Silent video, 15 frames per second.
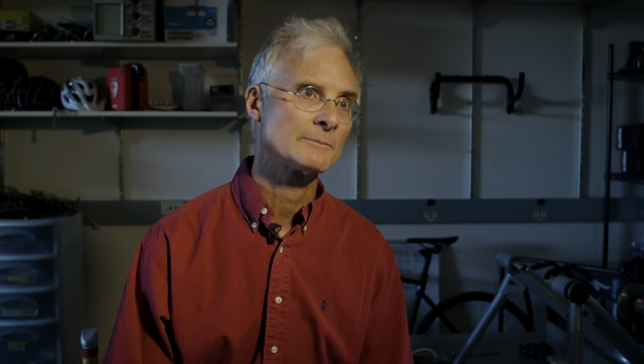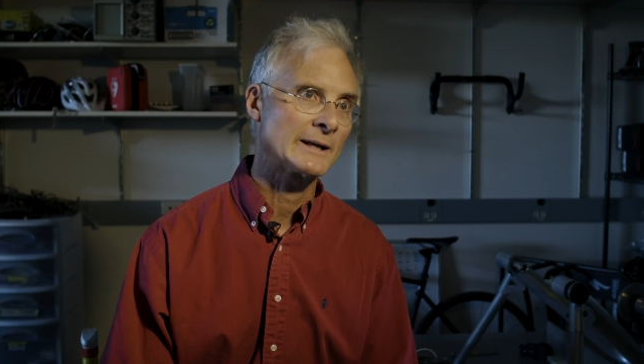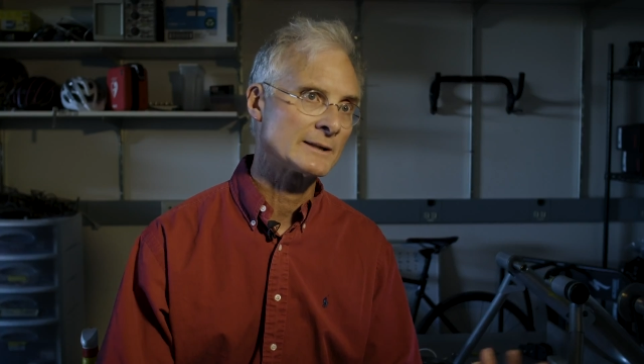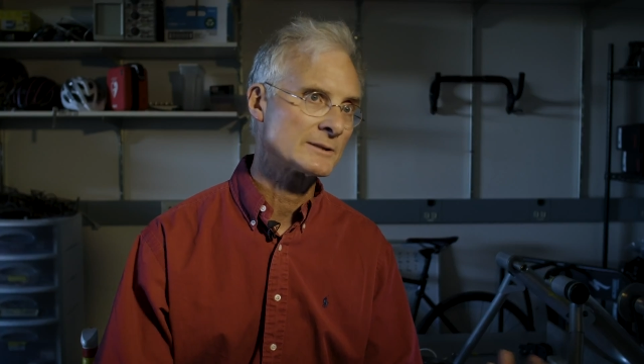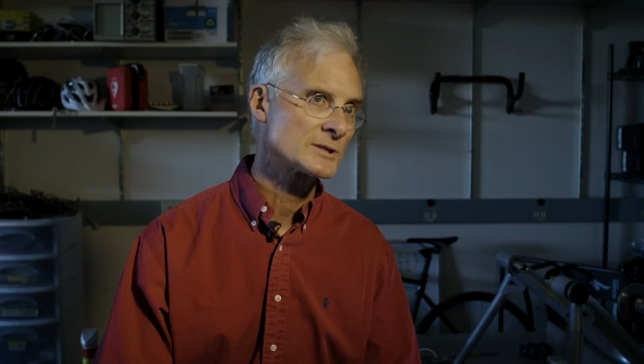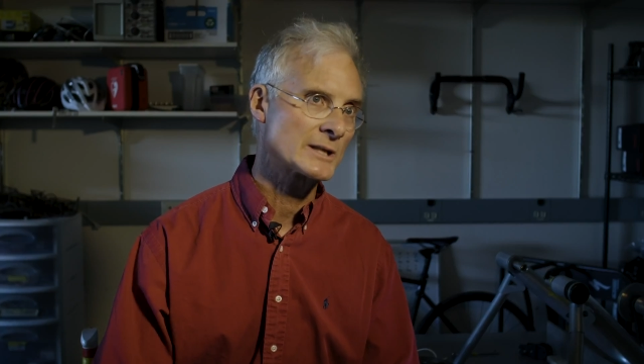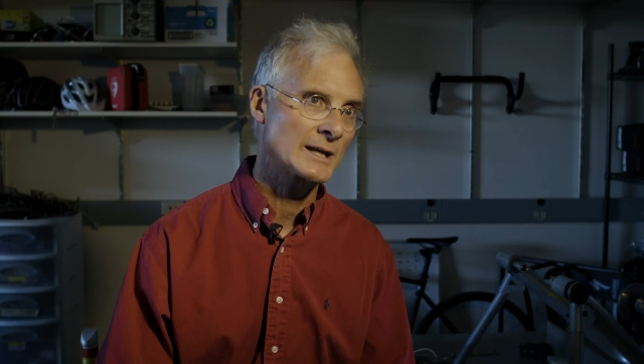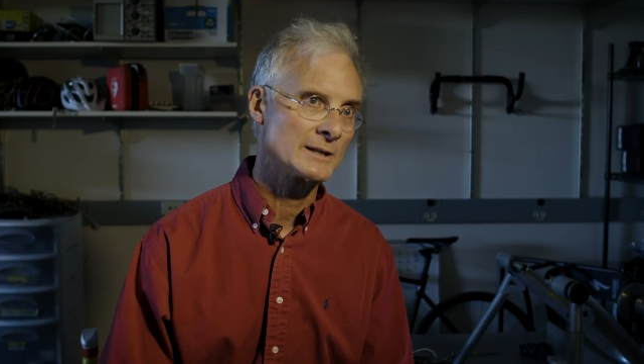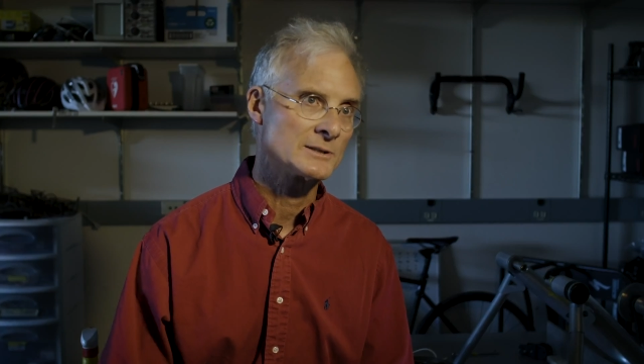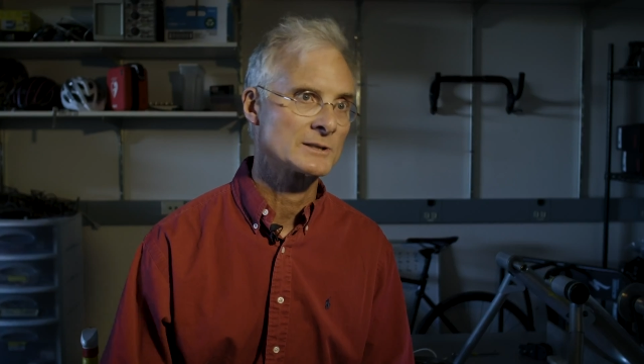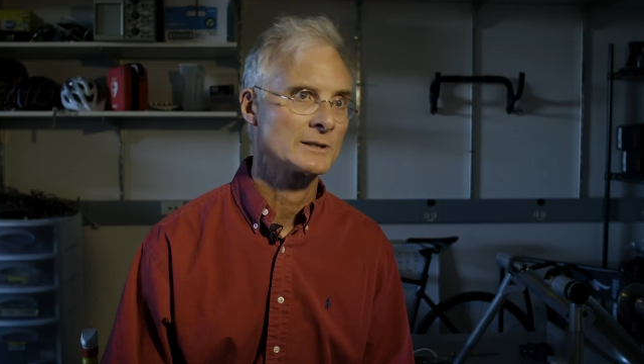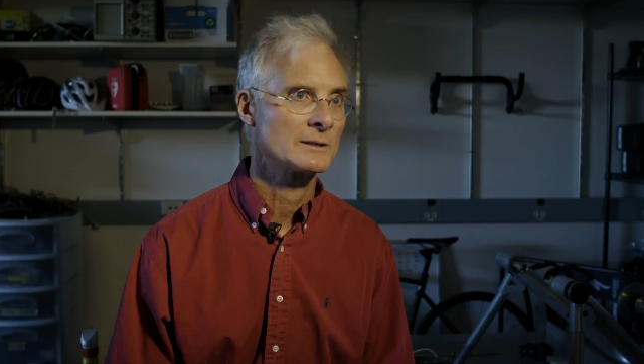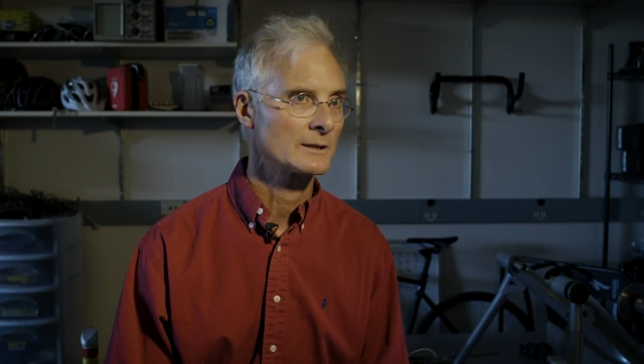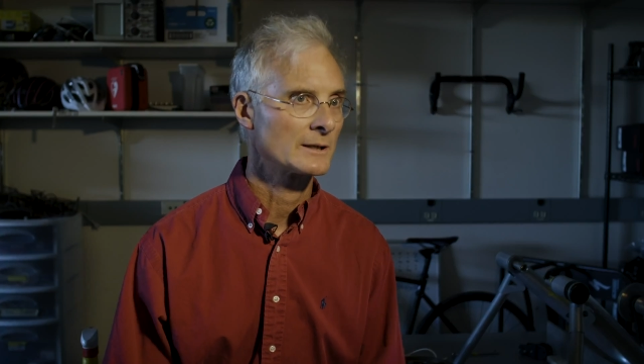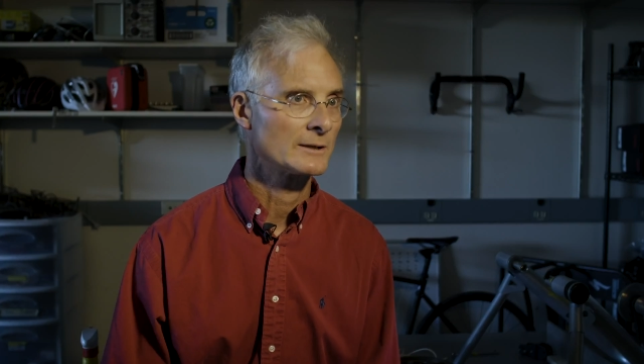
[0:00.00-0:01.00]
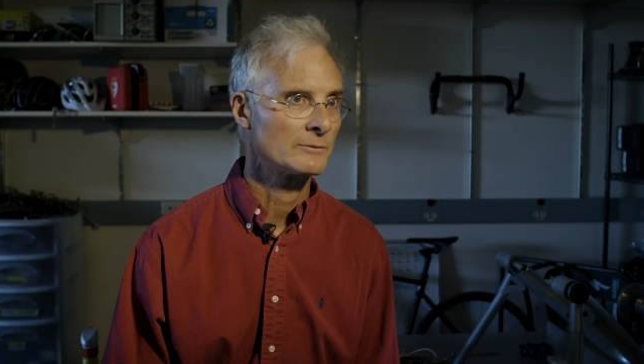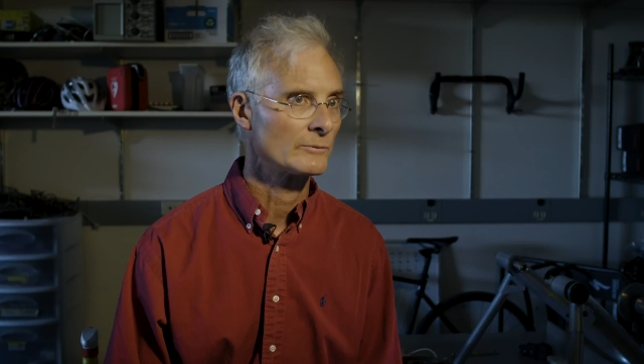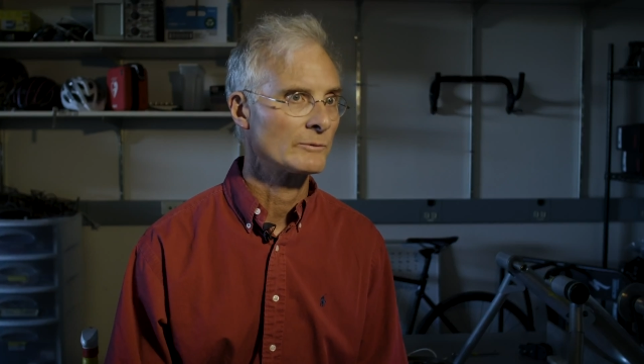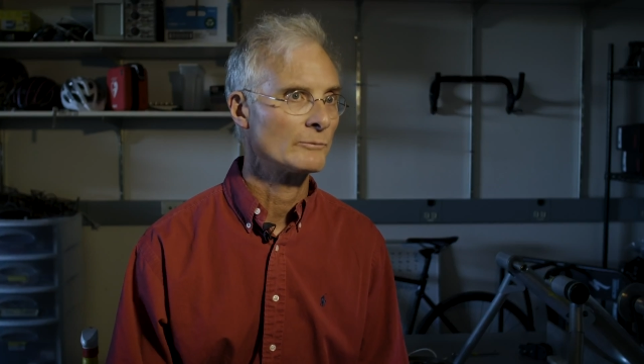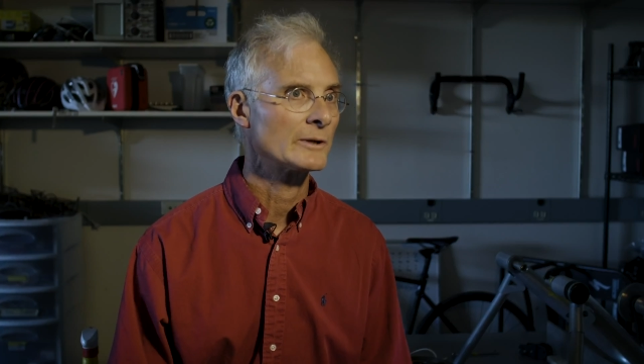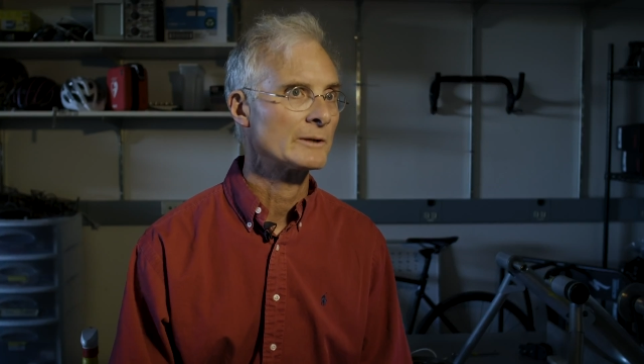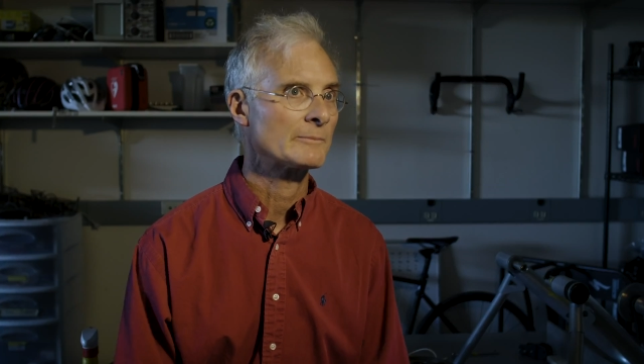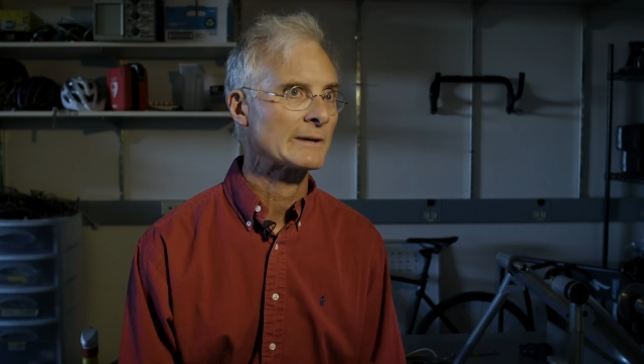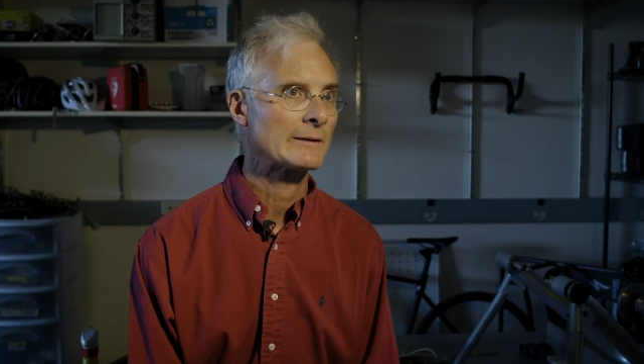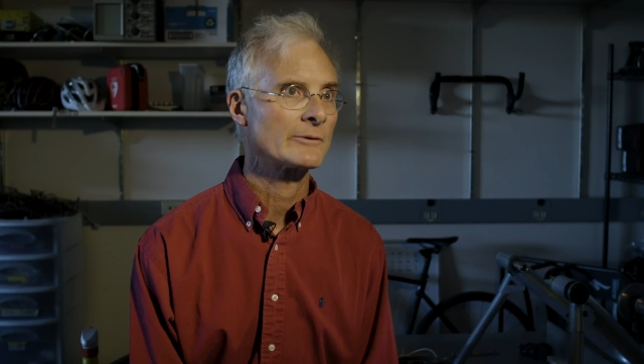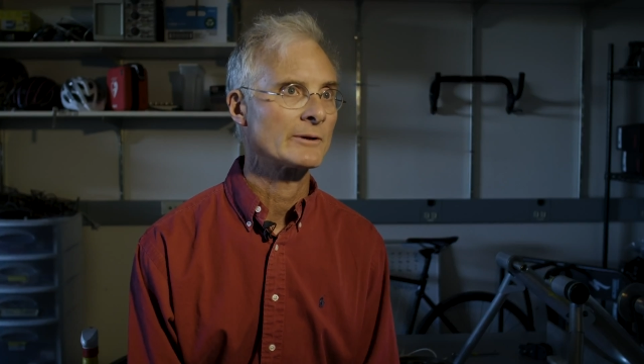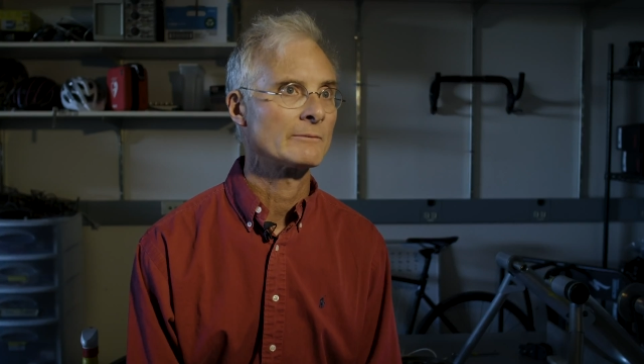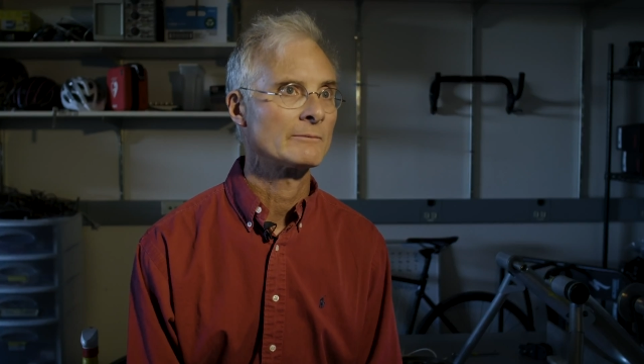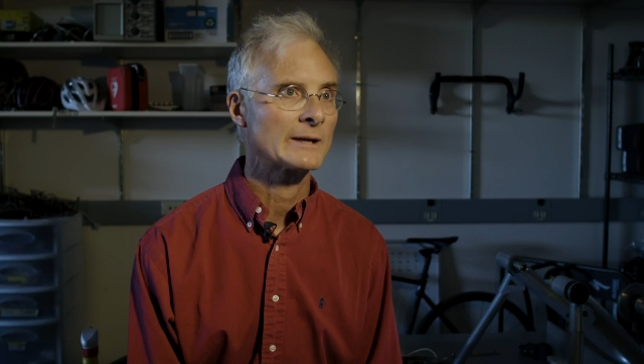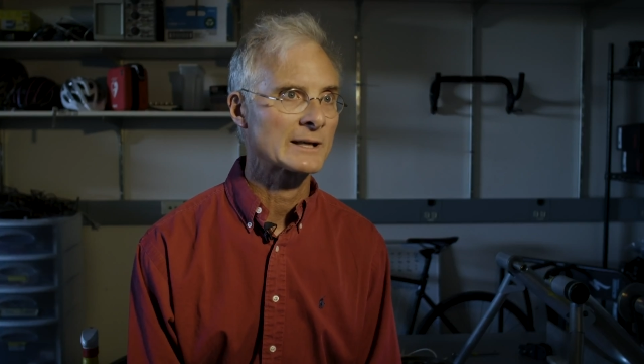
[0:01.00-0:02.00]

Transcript: might change and we wouldn't be able to